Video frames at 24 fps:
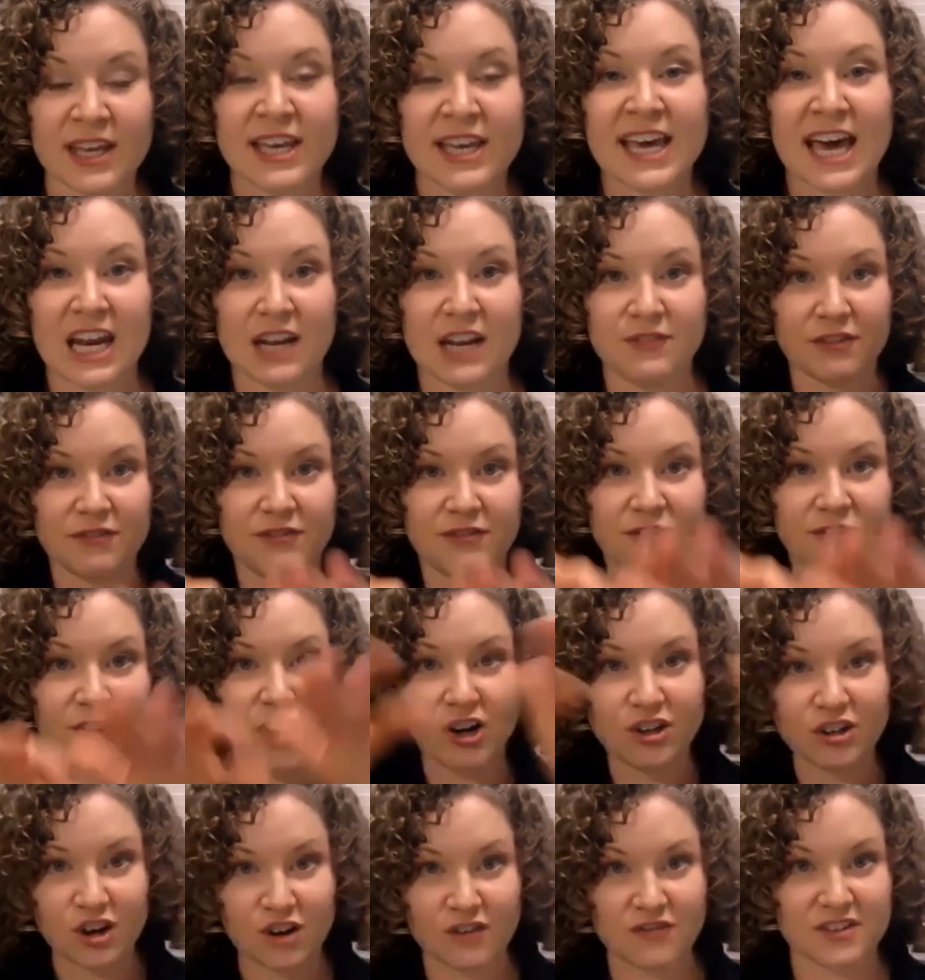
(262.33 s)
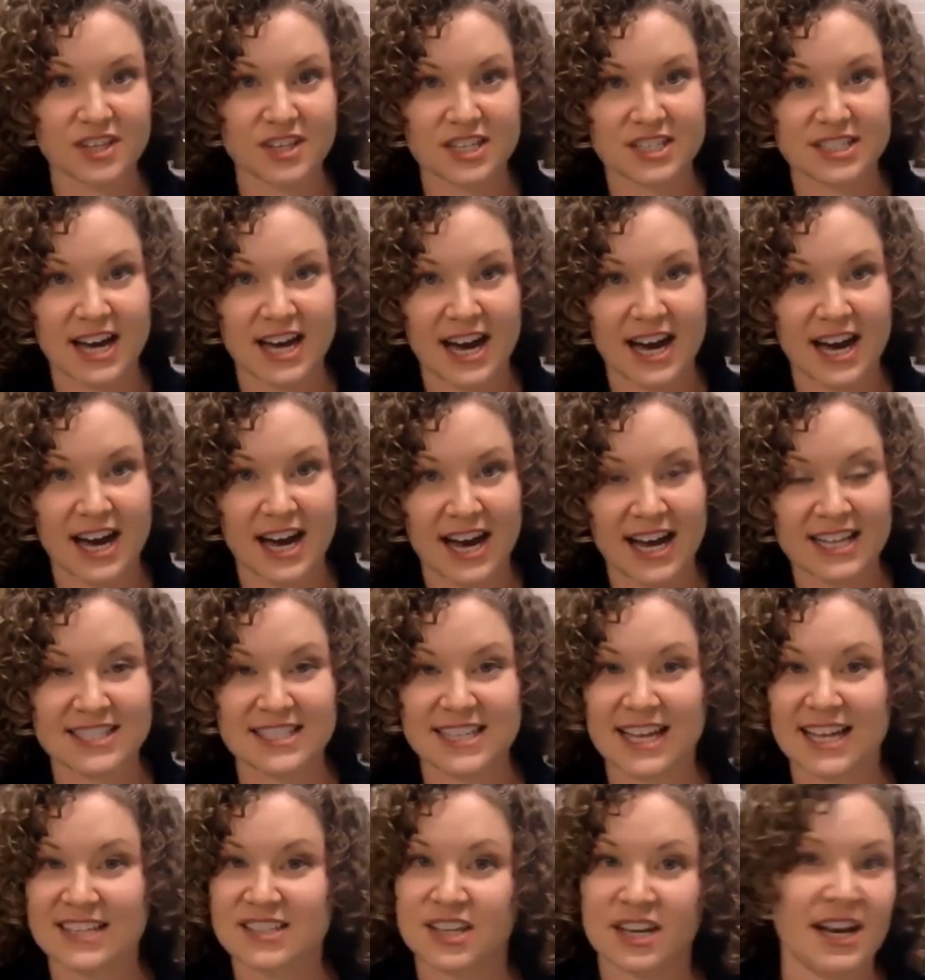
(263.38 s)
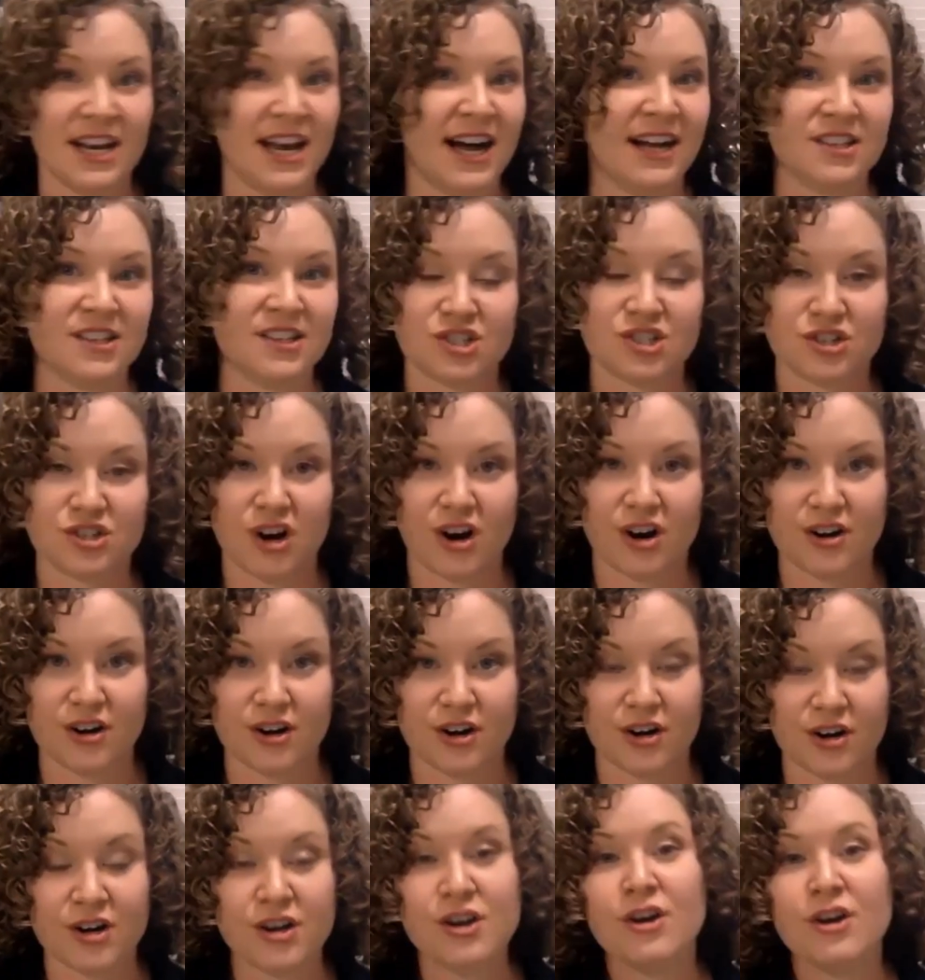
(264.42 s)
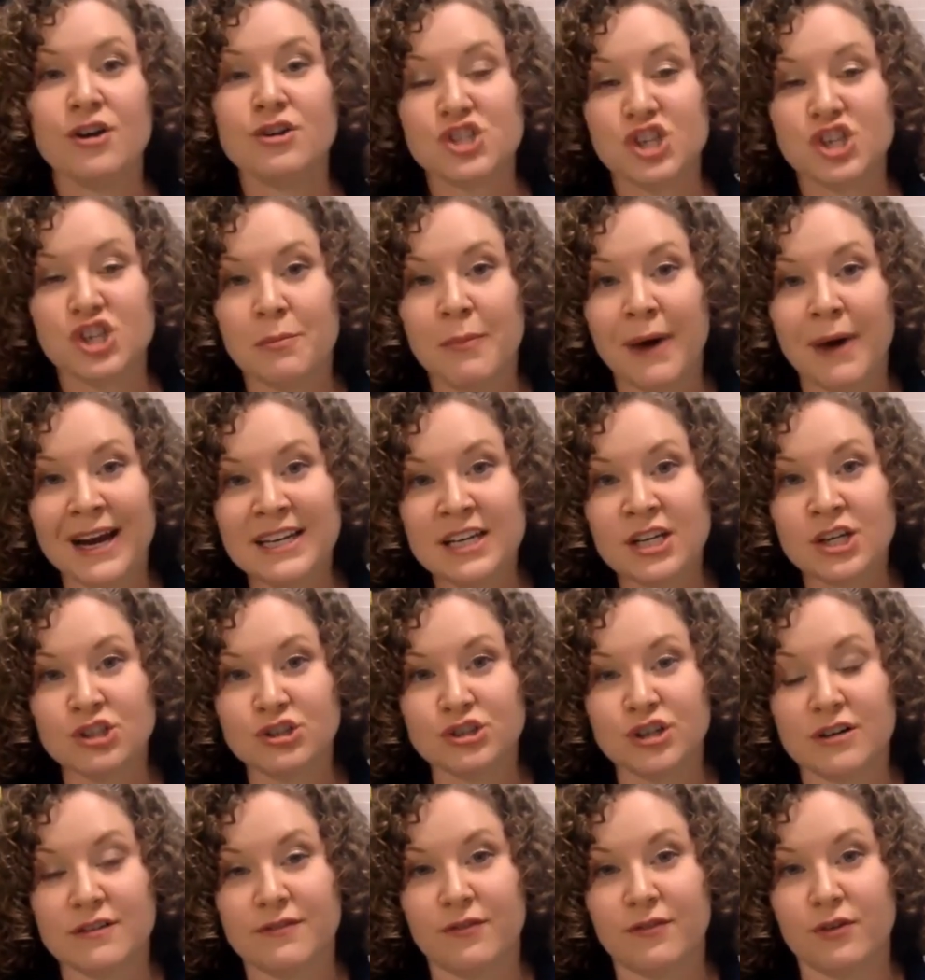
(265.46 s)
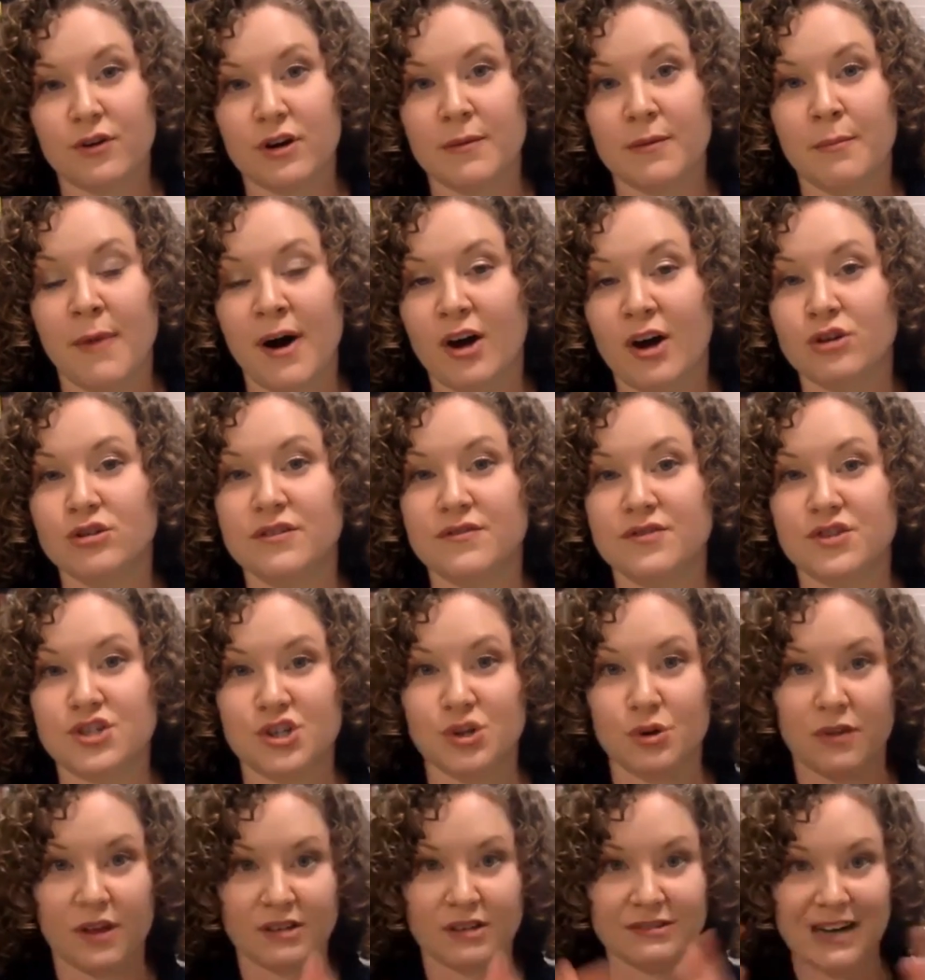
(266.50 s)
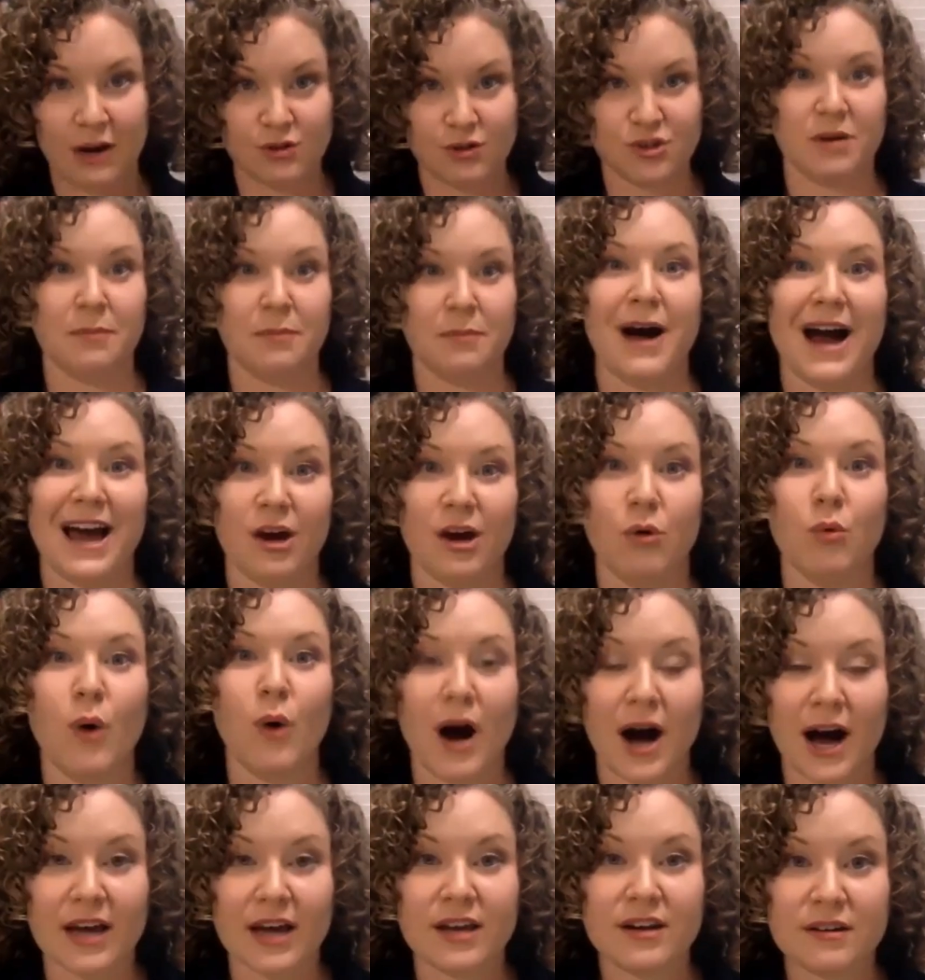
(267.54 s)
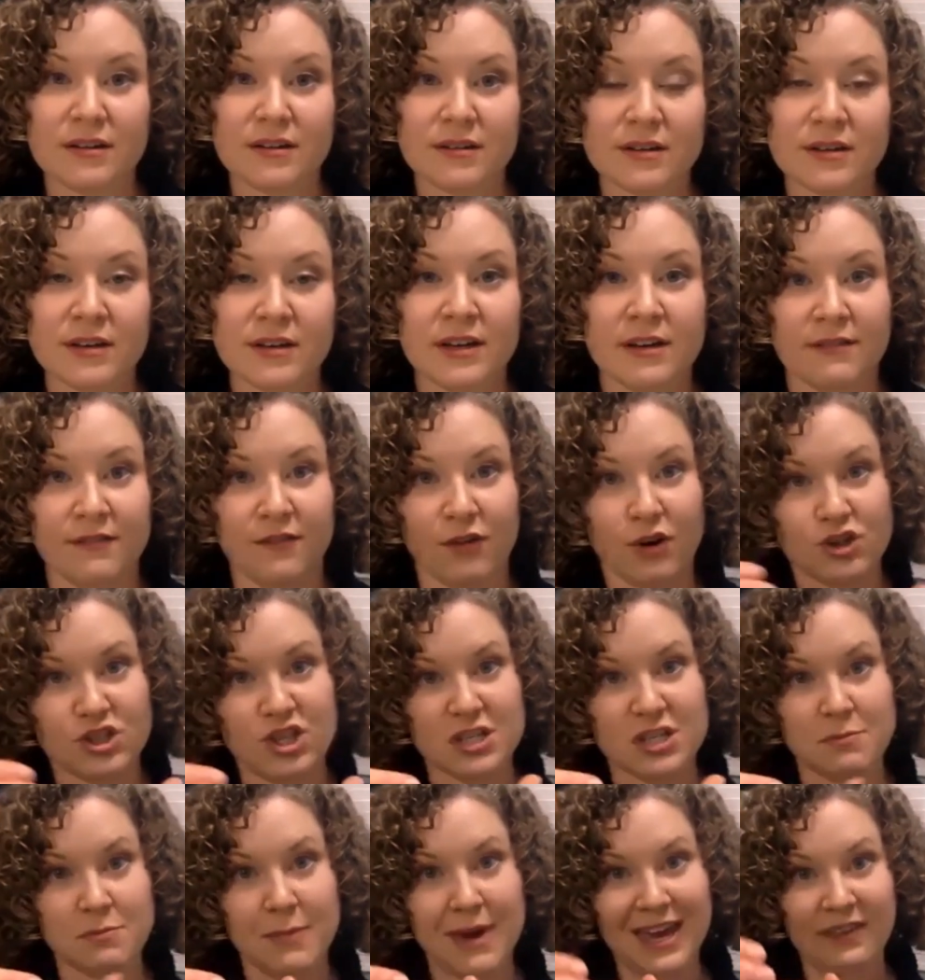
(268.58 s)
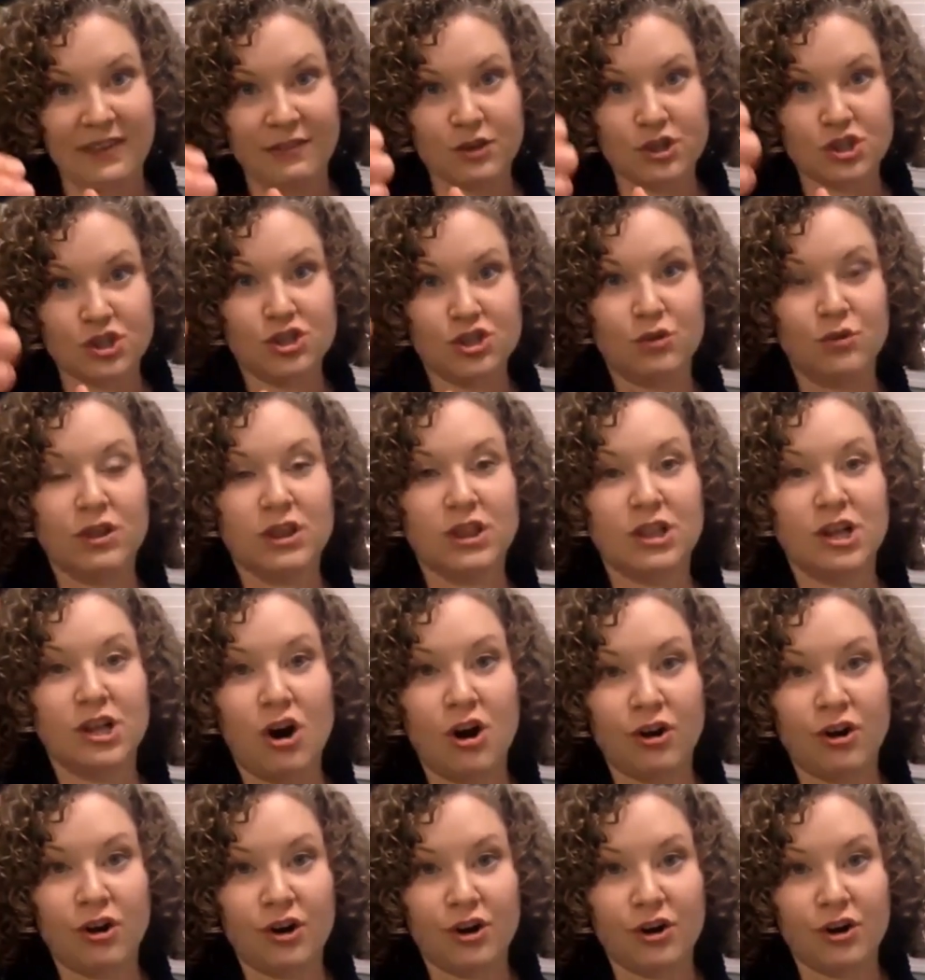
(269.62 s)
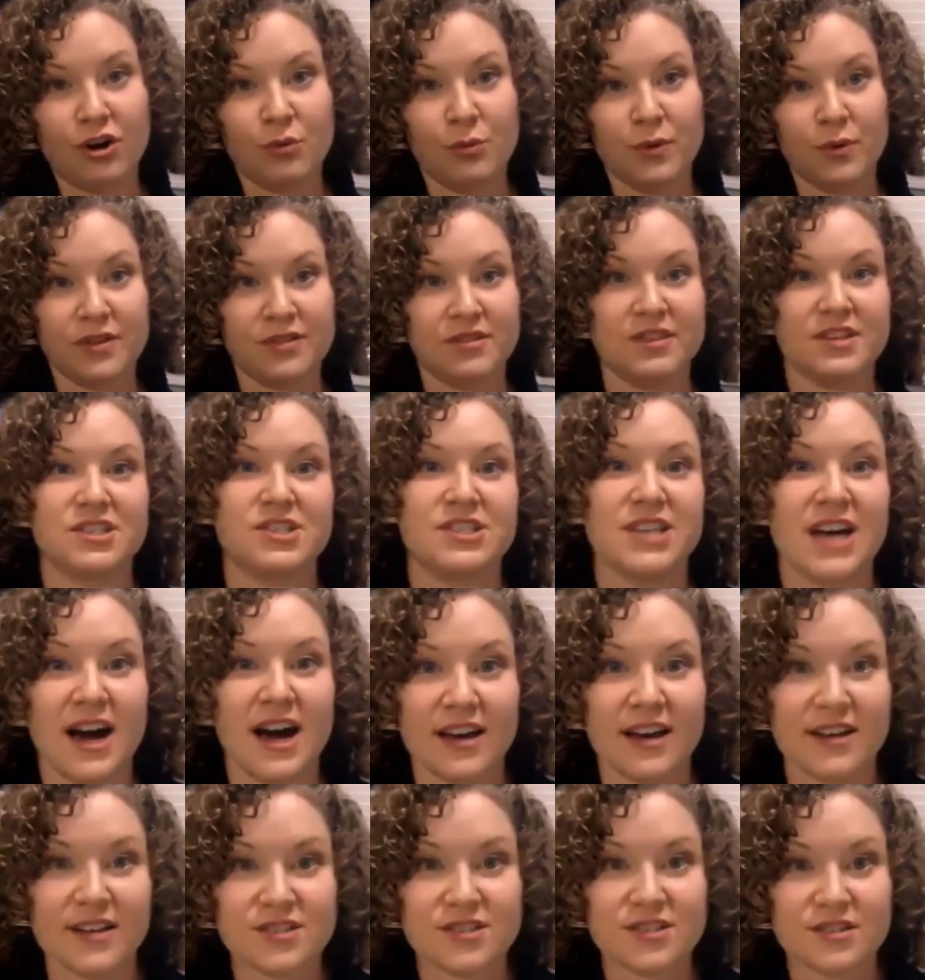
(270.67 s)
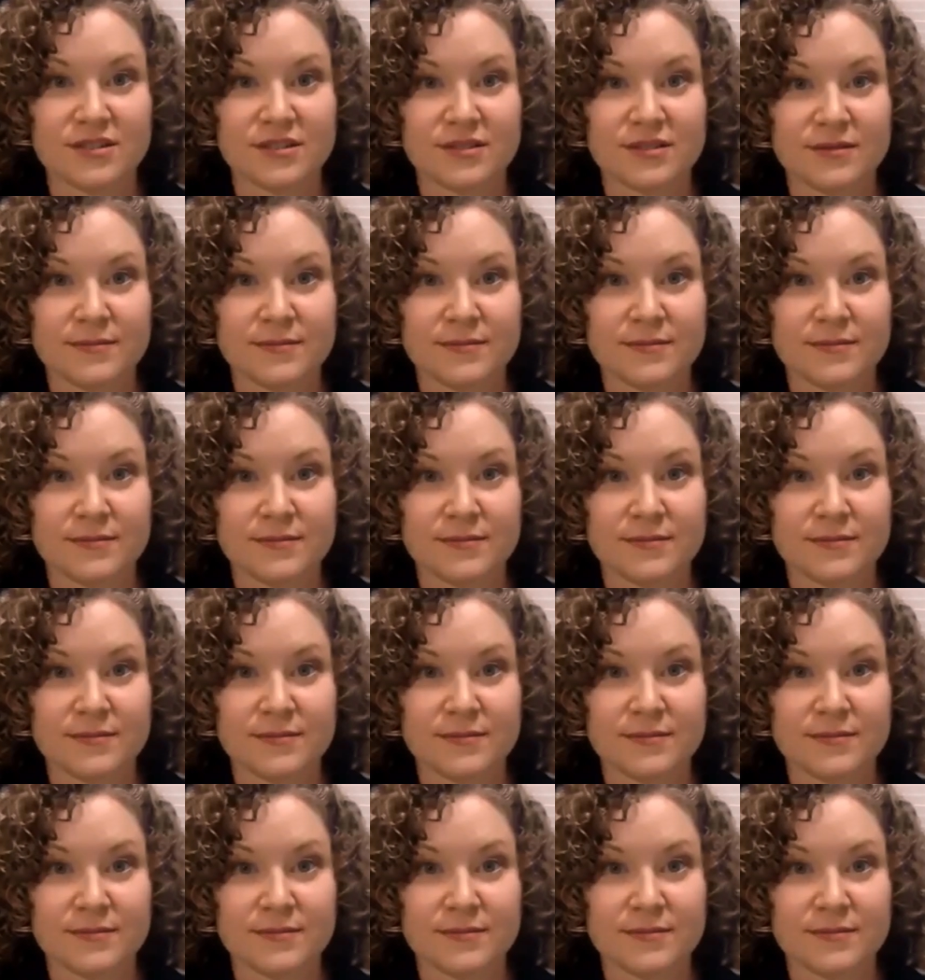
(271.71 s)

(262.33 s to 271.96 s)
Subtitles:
And if you fall over the sides, that's a non-starter. So you might need to look for a model of shoe that allows you to buy a wide versus making the shoe longer with the size.